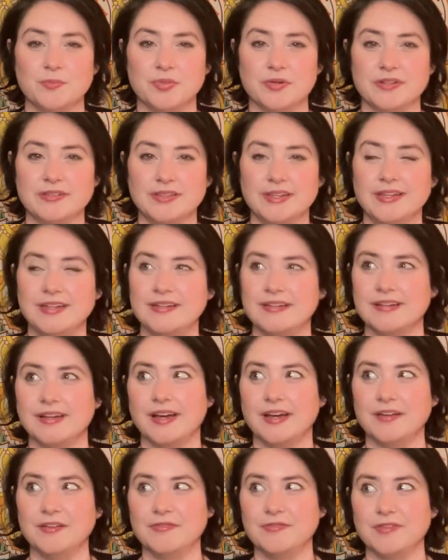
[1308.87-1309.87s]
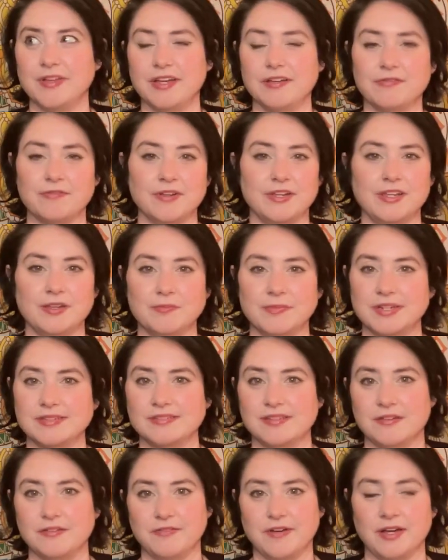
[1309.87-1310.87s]
birthday and kind of like freaking
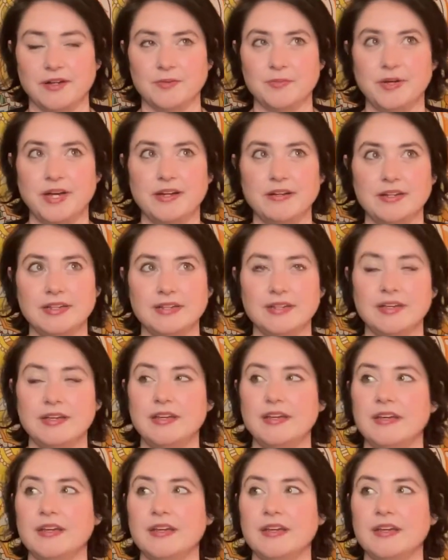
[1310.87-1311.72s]
myself out about it.